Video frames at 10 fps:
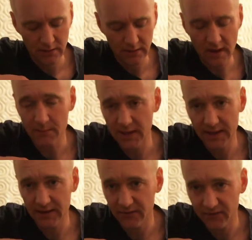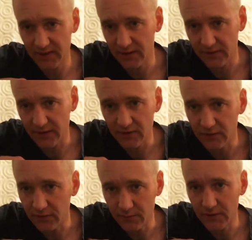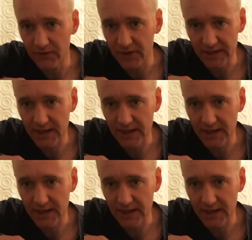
Yamaha has videos on YouTube. You can check